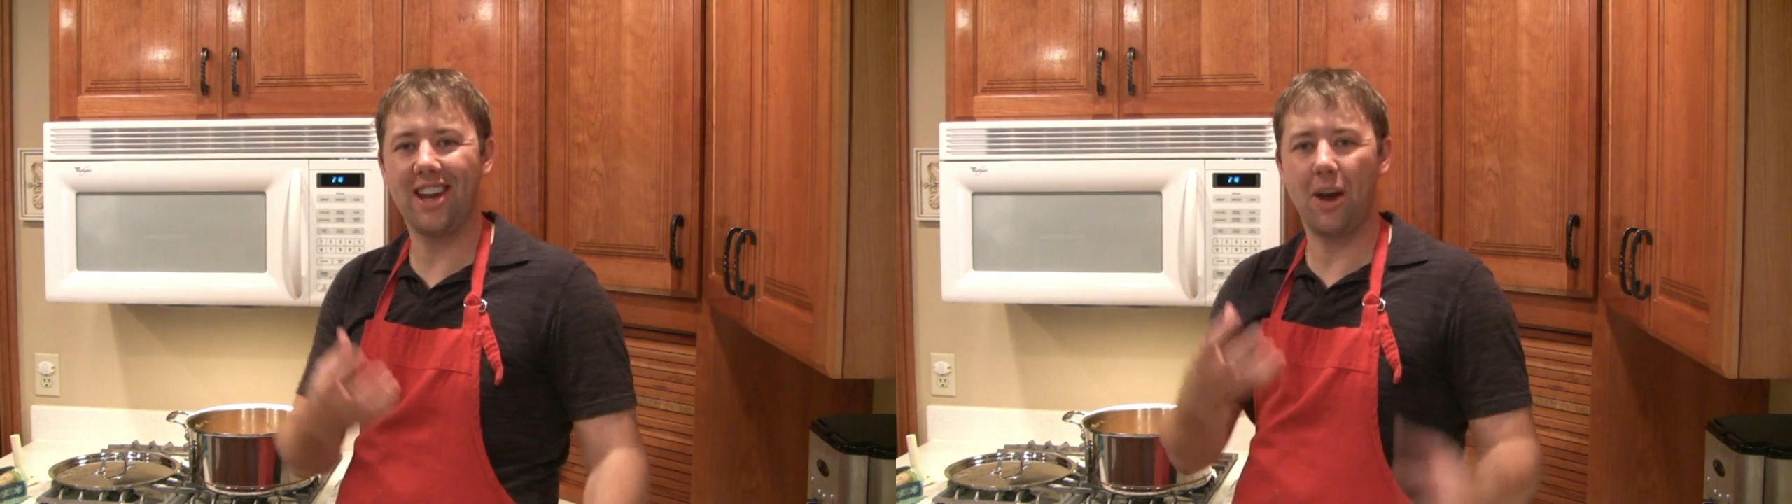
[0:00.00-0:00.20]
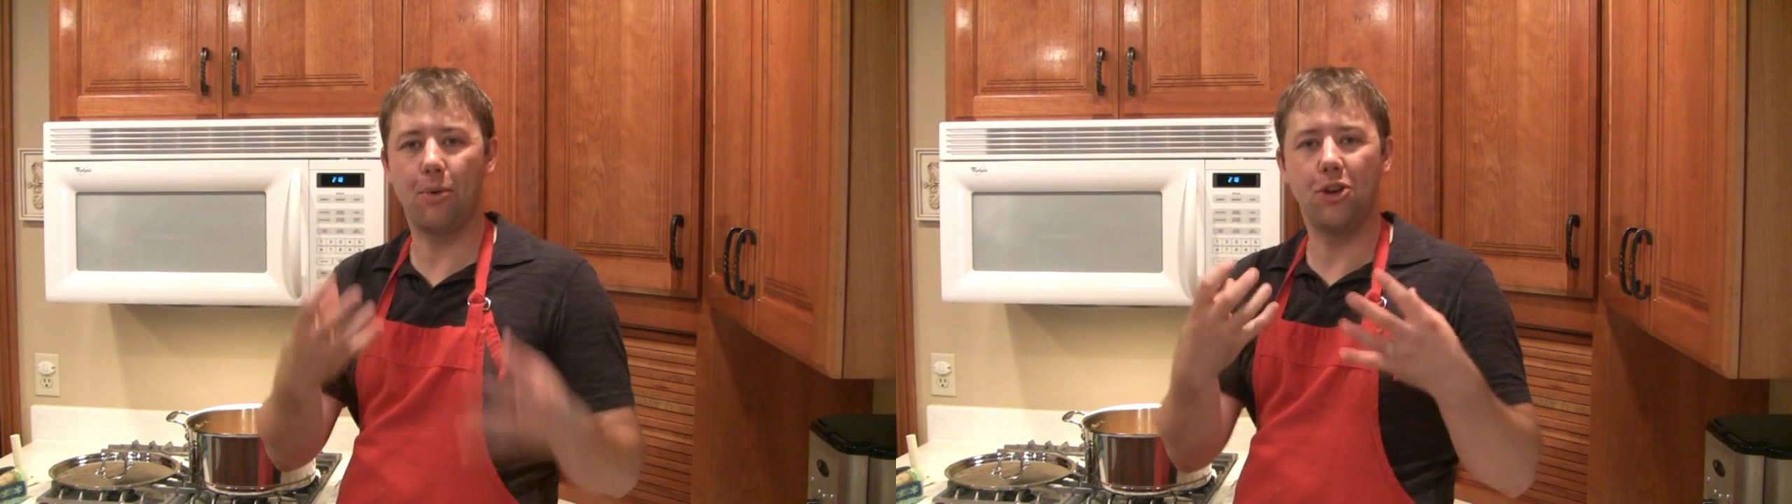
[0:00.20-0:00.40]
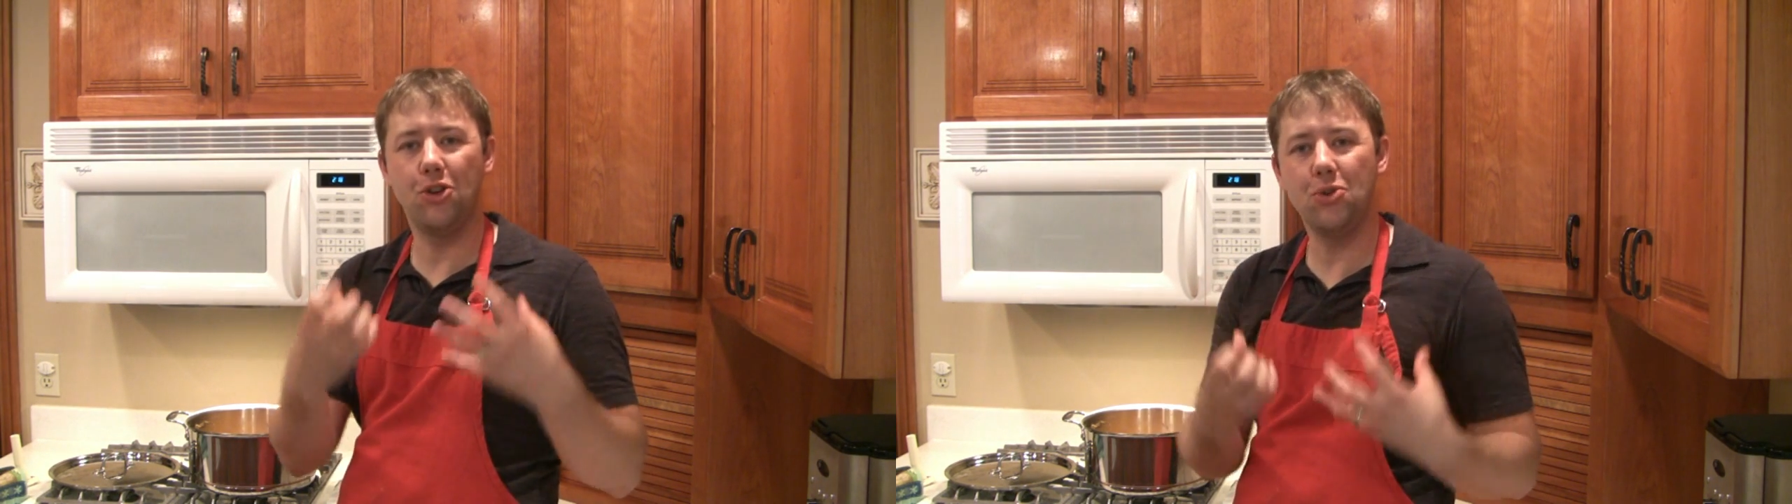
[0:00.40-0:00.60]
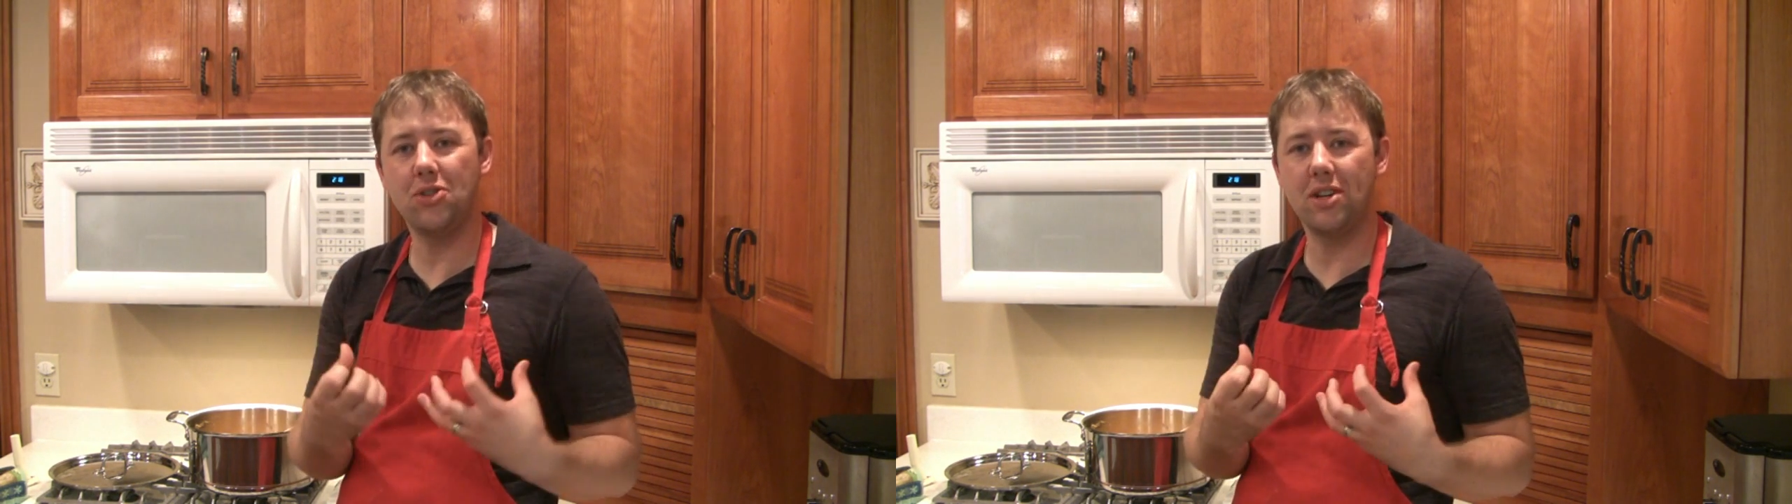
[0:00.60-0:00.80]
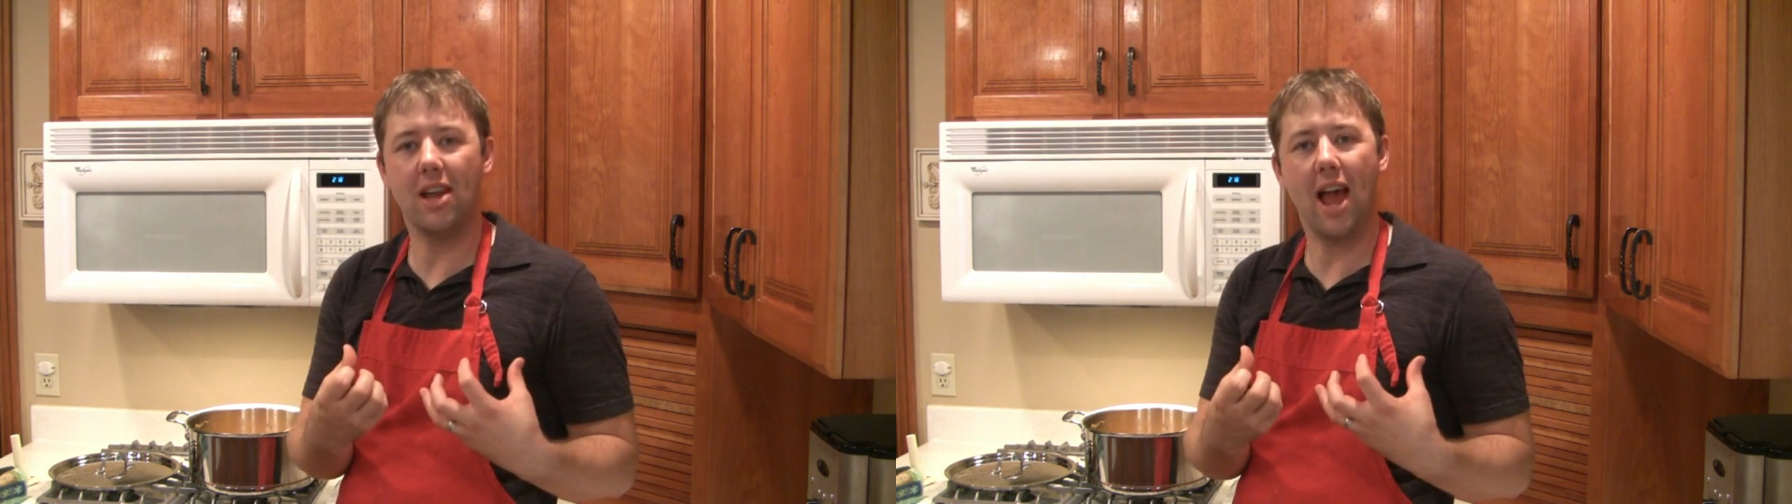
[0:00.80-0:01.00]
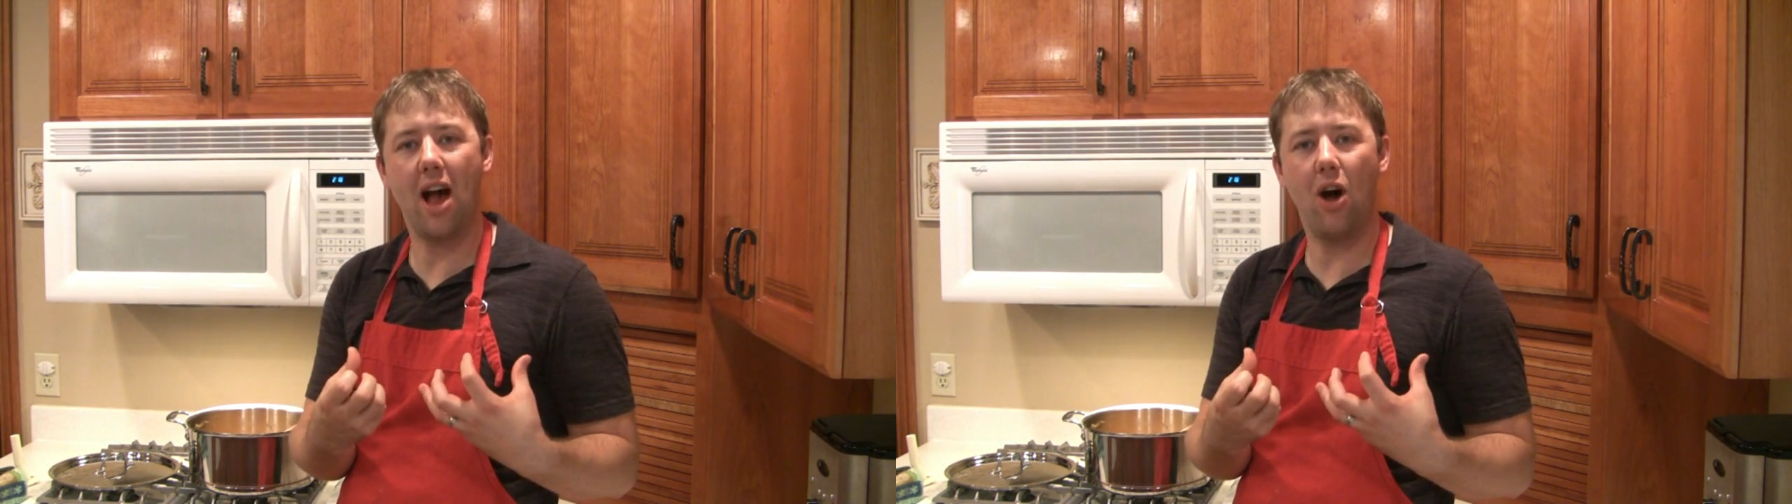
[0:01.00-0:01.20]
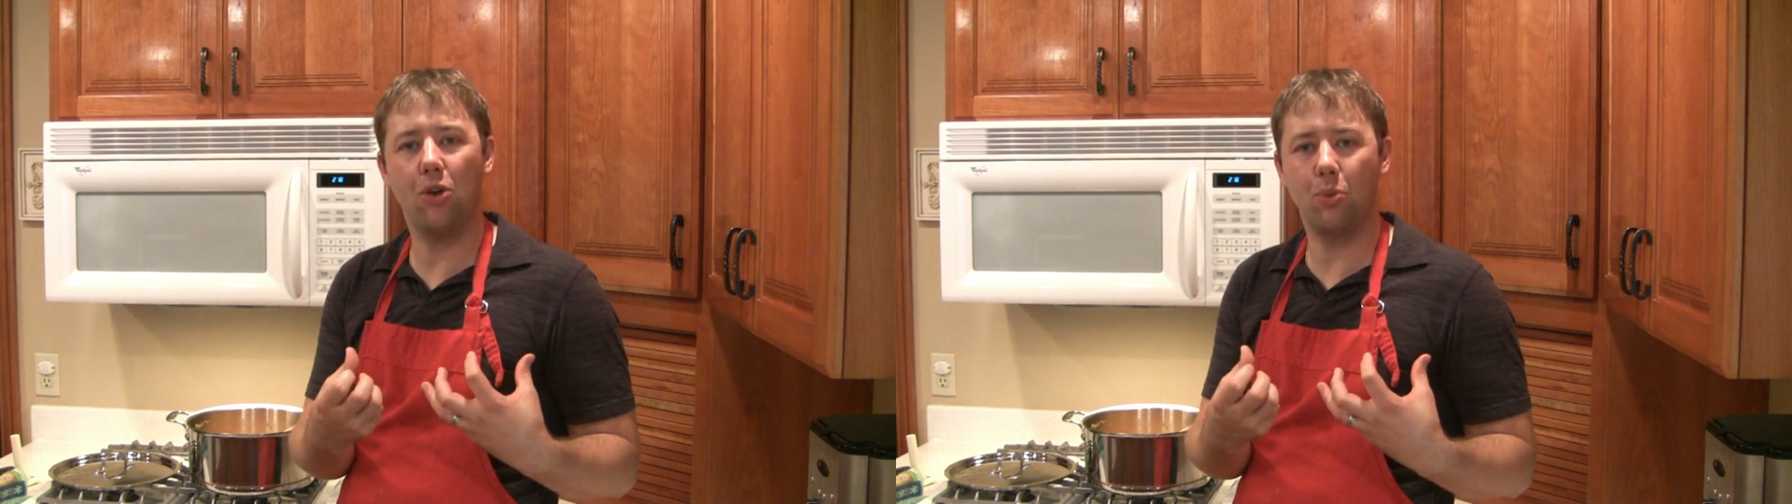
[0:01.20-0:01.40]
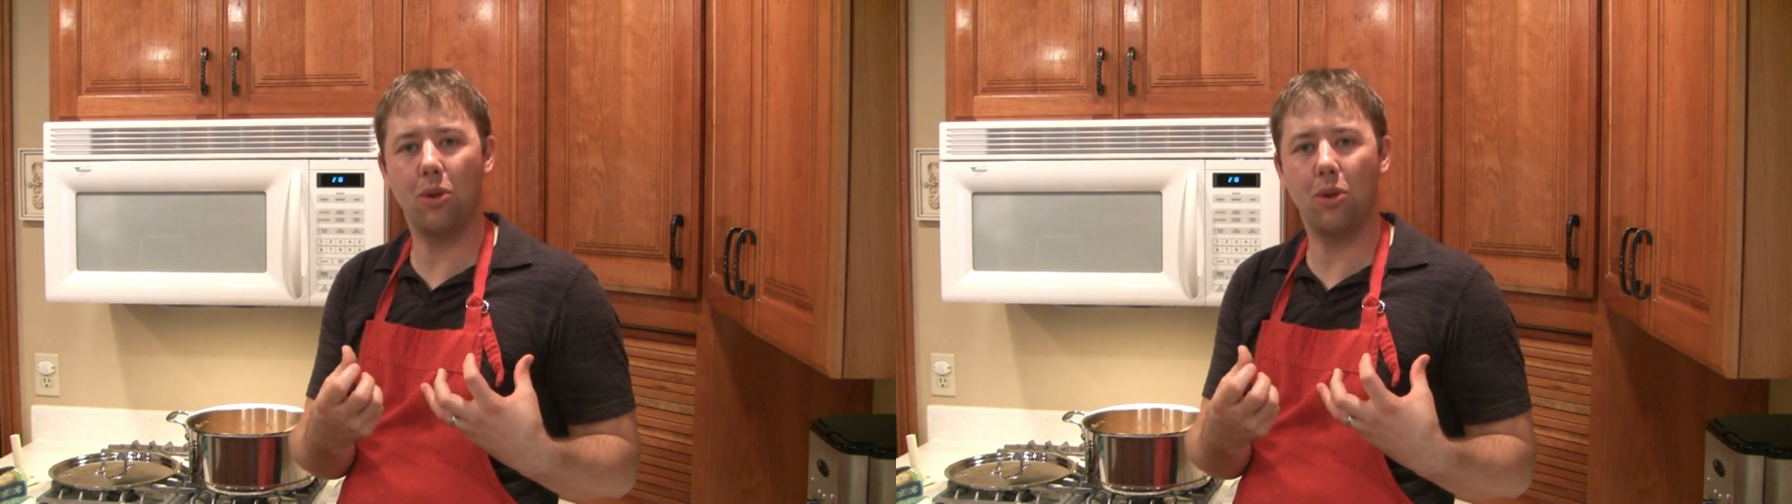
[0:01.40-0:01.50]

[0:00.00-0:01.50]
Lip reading: and I reduced it down